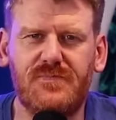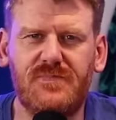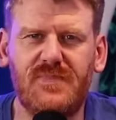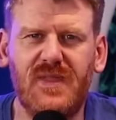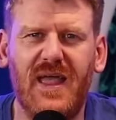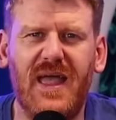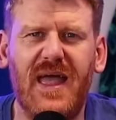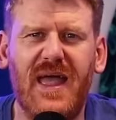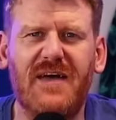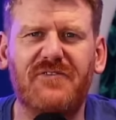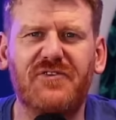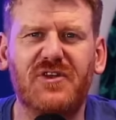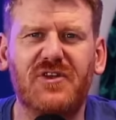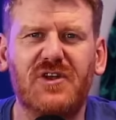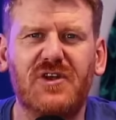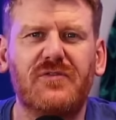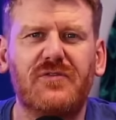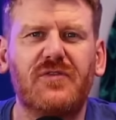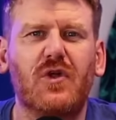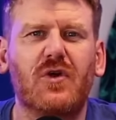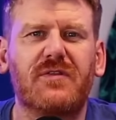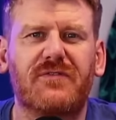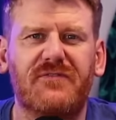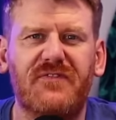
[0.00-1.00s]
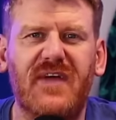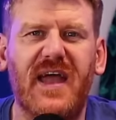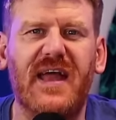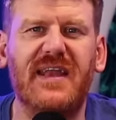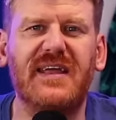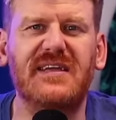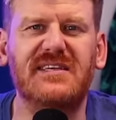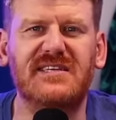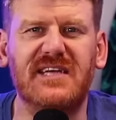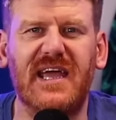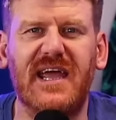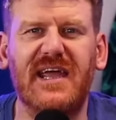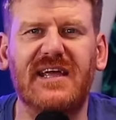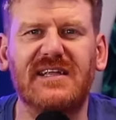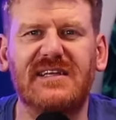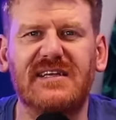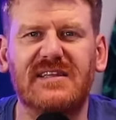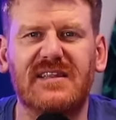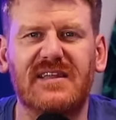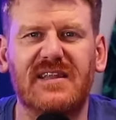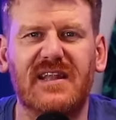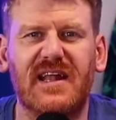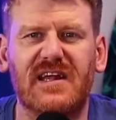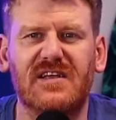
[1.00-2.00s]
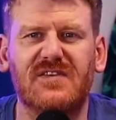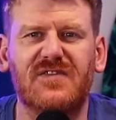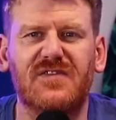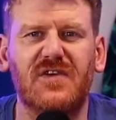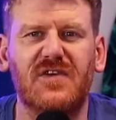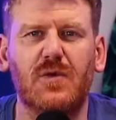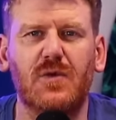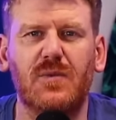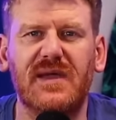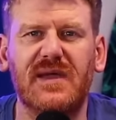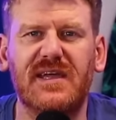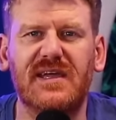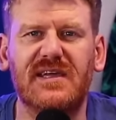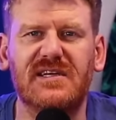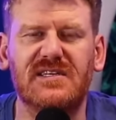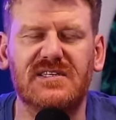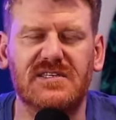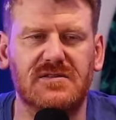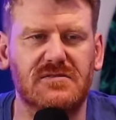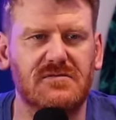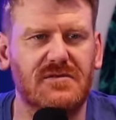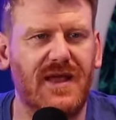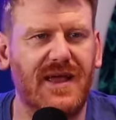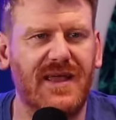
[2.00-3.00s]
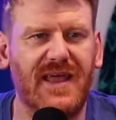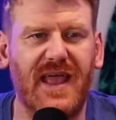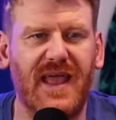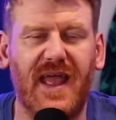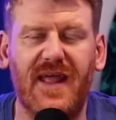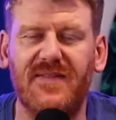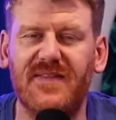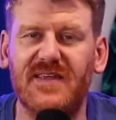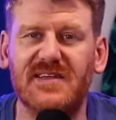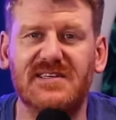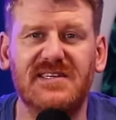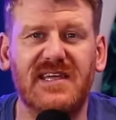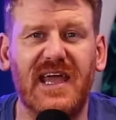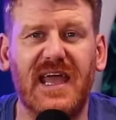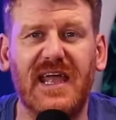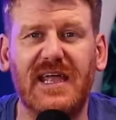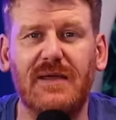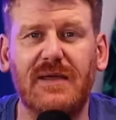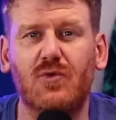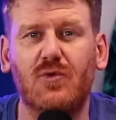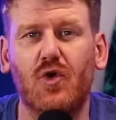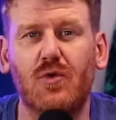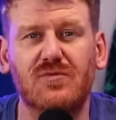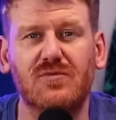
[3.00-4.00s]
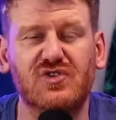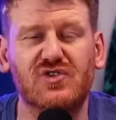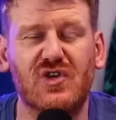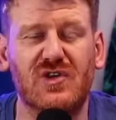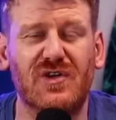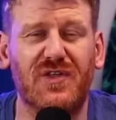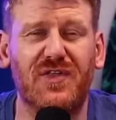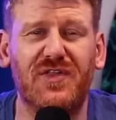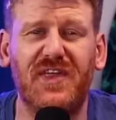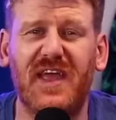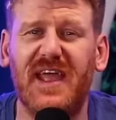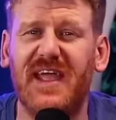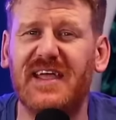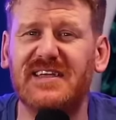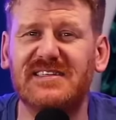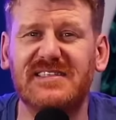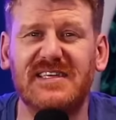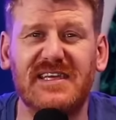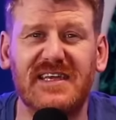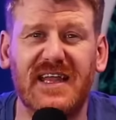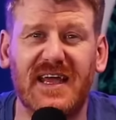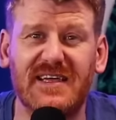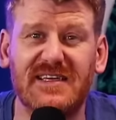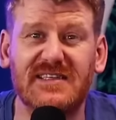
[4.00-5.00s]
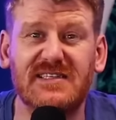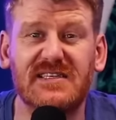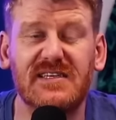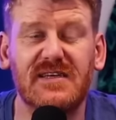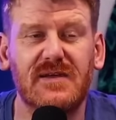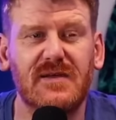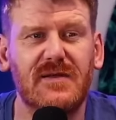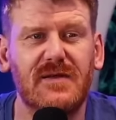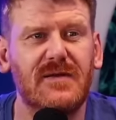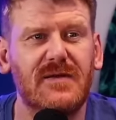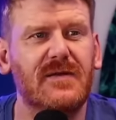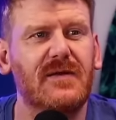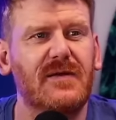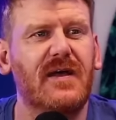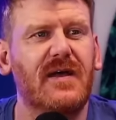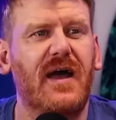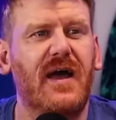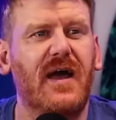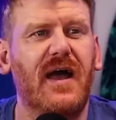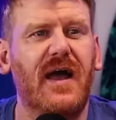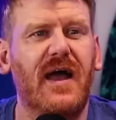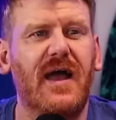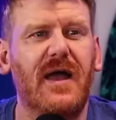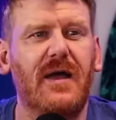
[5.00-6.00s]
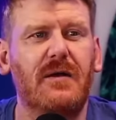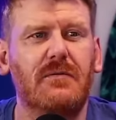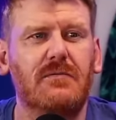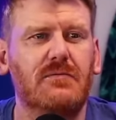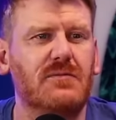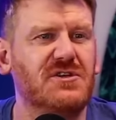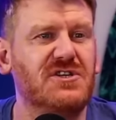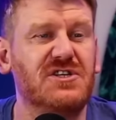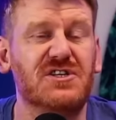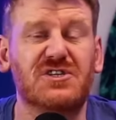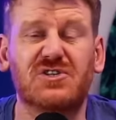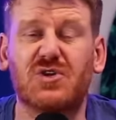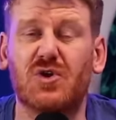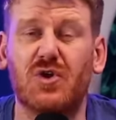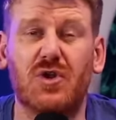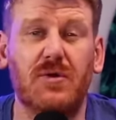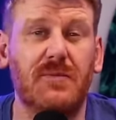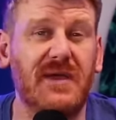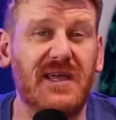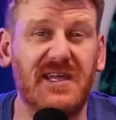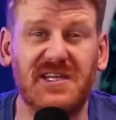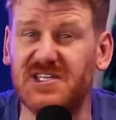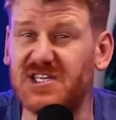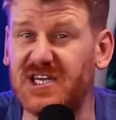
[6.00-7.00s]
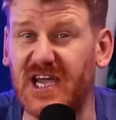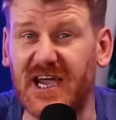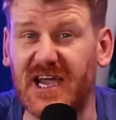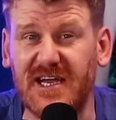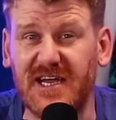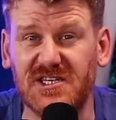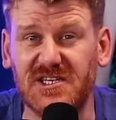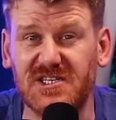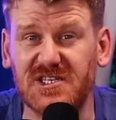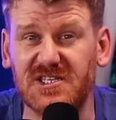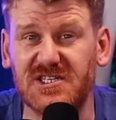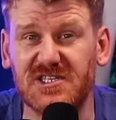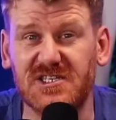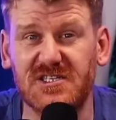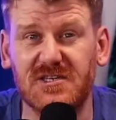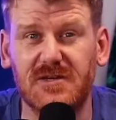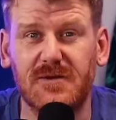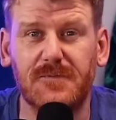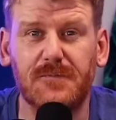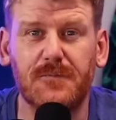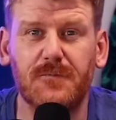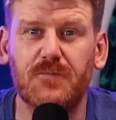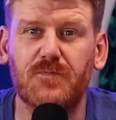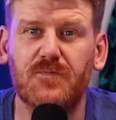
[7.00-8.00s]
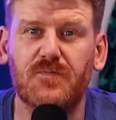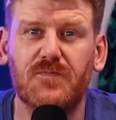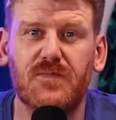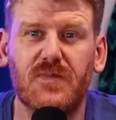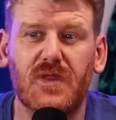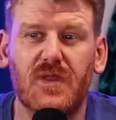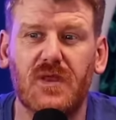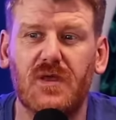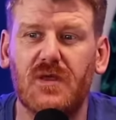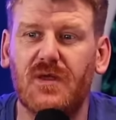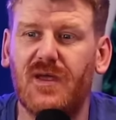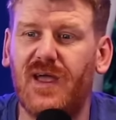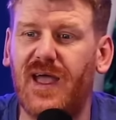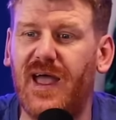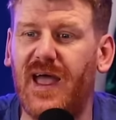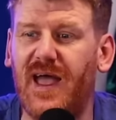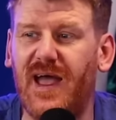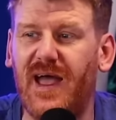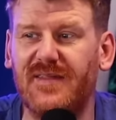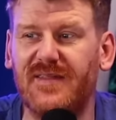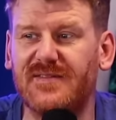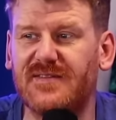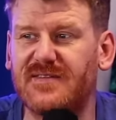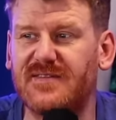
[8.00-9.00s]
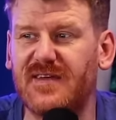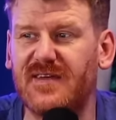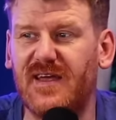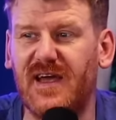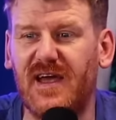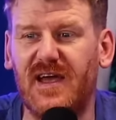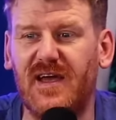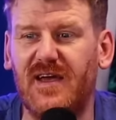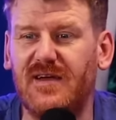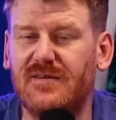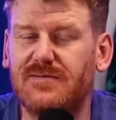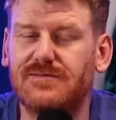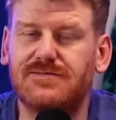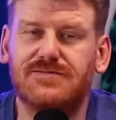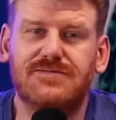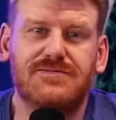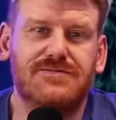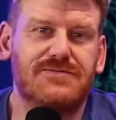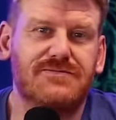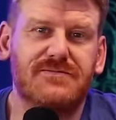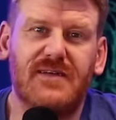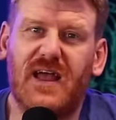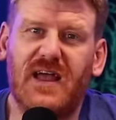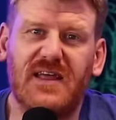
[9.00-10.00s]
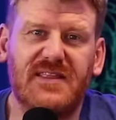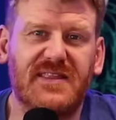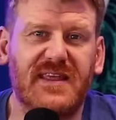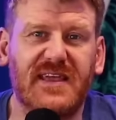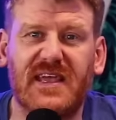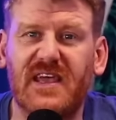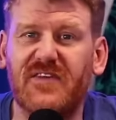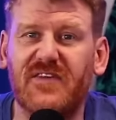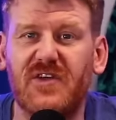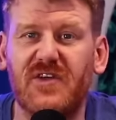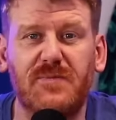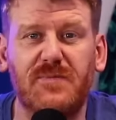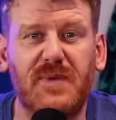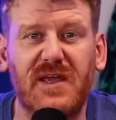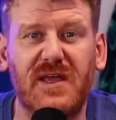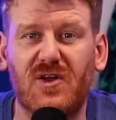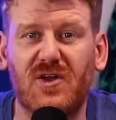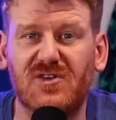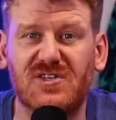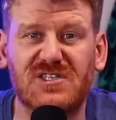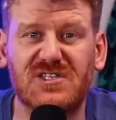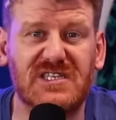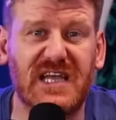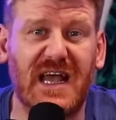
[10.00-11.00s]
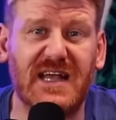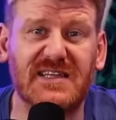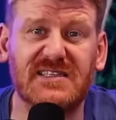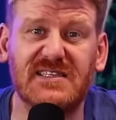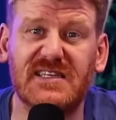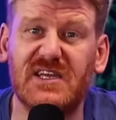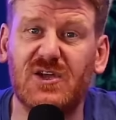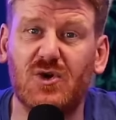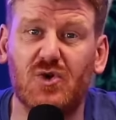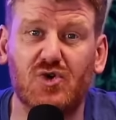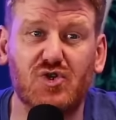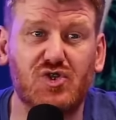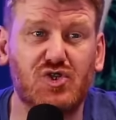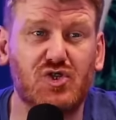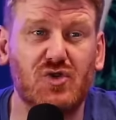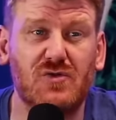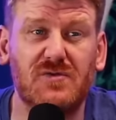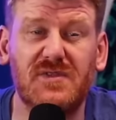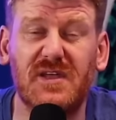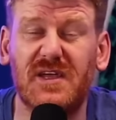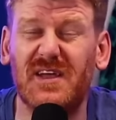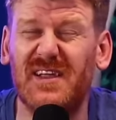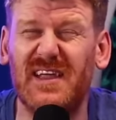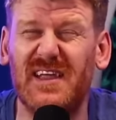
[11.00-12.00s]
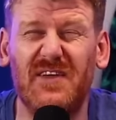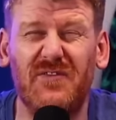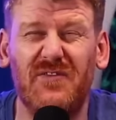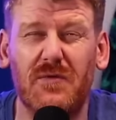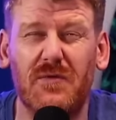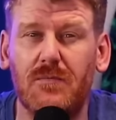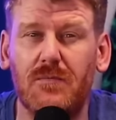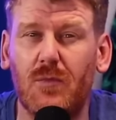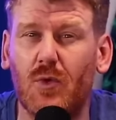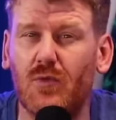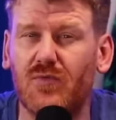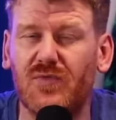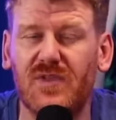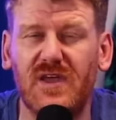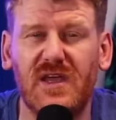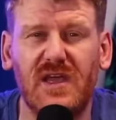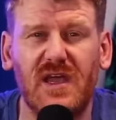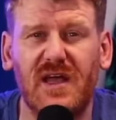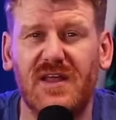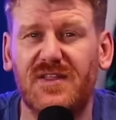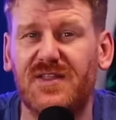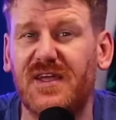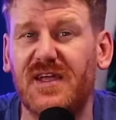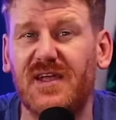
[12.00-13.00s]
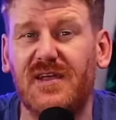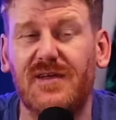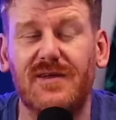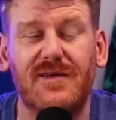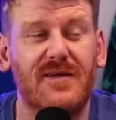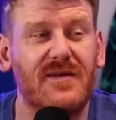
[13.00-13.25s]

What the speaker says: Everton have looked very jaded in the last few weeks. And again, this game comes on a Thursday night, which is going to mean changes. And I think if it had been on Saturday or Sunday or even Monday, I think